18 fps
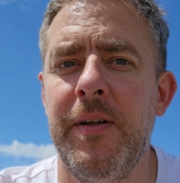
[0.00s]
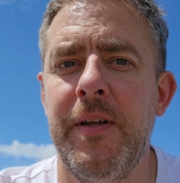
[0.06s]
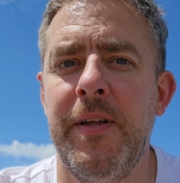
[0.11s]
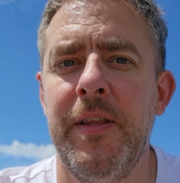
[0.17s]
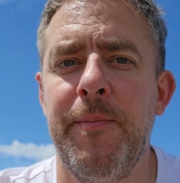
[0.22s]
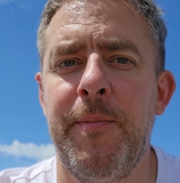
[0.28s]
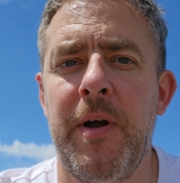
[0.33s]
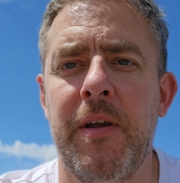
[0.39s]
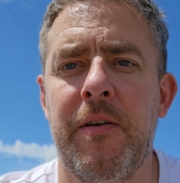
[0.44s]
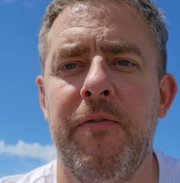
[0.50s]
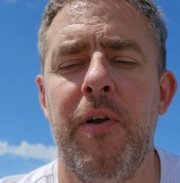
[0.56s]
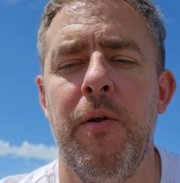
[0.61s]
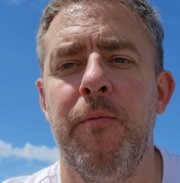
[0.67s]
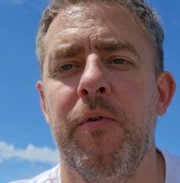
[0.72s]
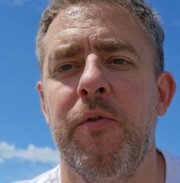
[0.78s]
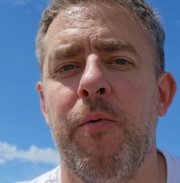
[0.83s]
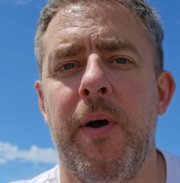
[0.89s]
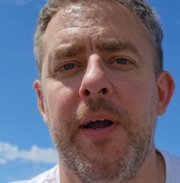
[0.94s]
The microphone
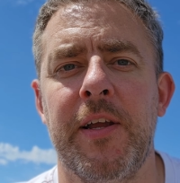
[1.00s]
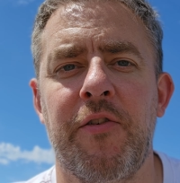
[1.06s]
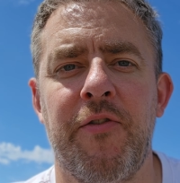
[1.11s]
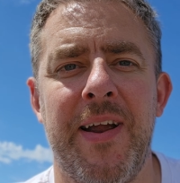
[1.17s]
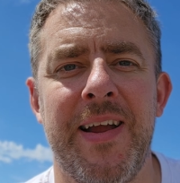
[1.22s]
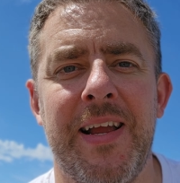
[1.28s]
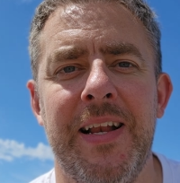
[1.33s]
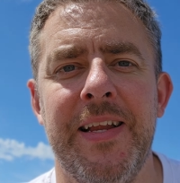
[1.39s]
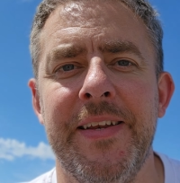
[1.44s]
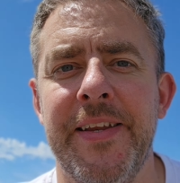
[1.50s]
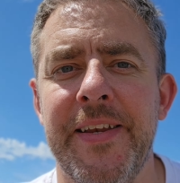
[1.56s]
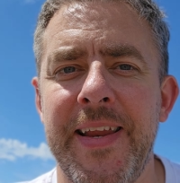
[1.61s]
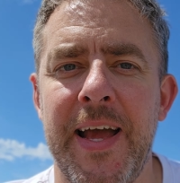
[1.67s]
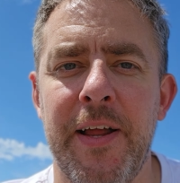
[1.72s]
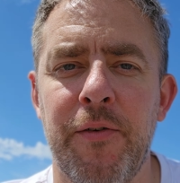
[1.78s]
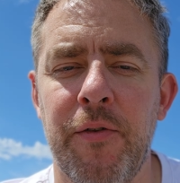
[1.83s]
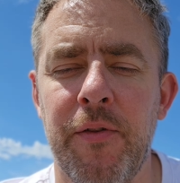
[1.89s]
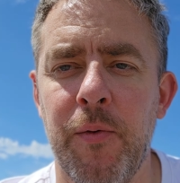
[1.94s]
was quite crackly, it didn't
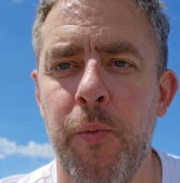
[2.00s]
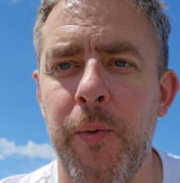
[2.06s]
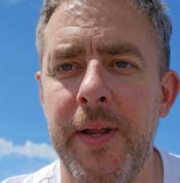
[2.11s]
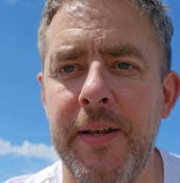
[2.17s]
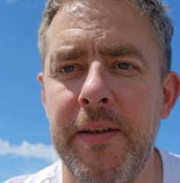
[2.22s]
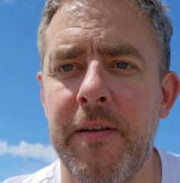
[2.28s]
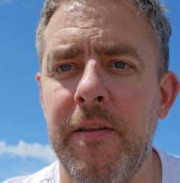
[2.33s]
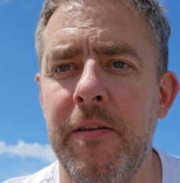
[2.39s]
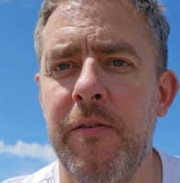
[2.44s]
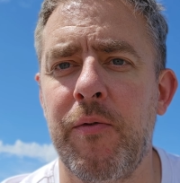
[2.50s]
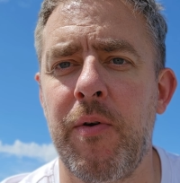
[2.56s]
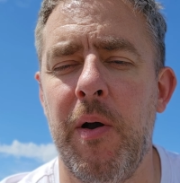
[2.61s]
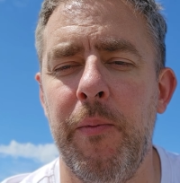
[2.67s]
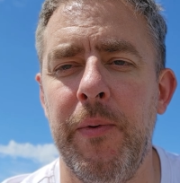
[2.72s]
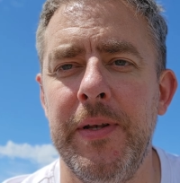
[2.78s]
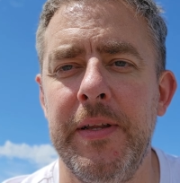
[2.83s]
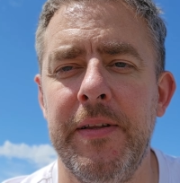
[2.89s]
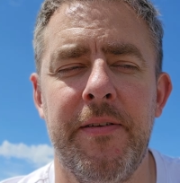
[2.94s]
handle the wind because it's quite
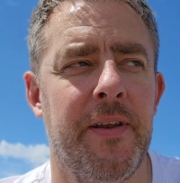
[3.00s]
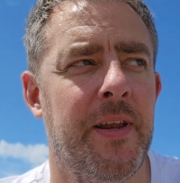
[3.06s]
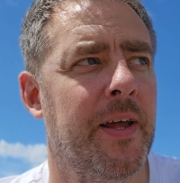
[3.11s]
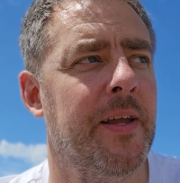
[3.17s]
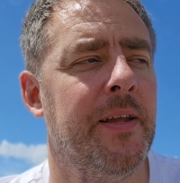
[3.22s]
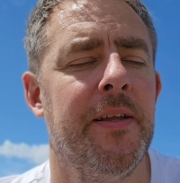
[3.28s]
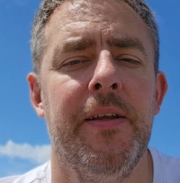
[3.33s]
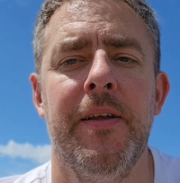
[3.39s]
windy today.